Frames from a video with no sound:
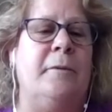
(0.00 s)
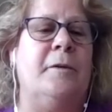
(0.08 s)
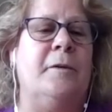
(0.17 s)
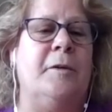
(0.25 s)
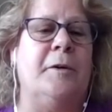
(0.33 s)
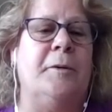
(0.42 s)

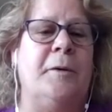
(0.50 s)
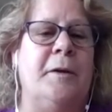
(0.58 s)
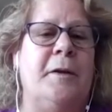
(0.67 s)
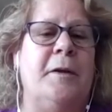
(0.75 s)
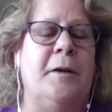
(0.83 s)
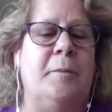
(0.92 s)
So,
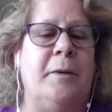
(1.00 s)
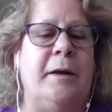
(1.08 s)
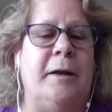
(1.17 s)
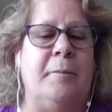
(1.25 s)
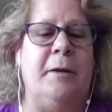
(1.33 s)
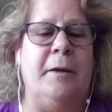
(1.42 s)
but
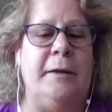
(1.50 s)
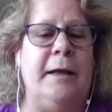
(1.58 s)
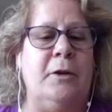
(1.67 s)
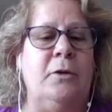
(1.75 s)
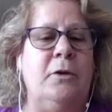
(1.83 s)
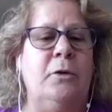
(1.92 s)

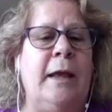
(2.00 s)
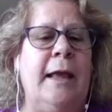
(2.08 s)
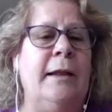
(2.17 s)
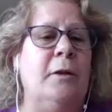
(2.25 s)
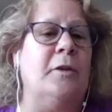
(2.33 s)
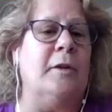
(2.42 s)
you
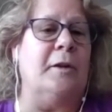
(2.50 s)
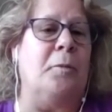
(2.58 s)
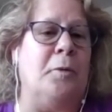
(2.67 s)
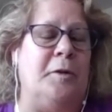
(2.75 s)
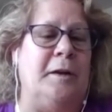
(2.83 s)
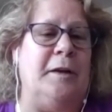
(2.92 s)
can lose a little
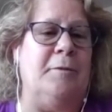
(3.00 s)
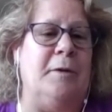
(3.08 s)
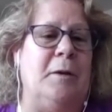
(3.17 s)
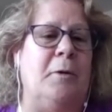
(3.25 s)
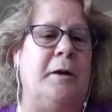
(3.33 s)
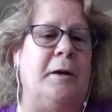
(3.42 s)

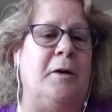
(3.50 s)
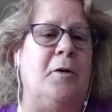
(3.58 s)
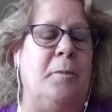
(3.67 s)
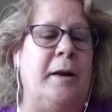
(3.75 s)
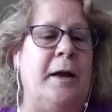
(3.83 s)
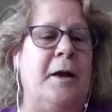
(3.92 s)
productivity working at
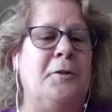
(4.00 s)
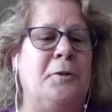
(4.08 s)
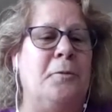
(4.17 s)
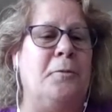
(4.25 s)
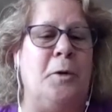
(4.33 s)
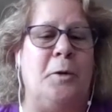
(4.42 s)
home. But I
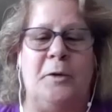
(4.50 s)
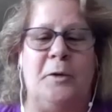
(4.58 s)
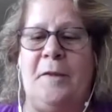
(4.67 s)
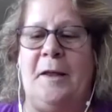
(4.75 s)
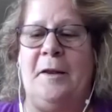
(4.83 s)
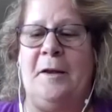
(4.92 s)
also
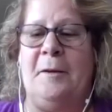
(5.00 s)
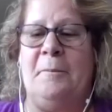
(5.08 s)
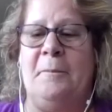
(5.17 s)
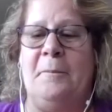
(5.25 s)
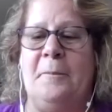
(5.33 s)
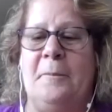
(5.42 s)
noticed that
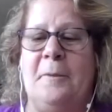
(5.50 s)
I'm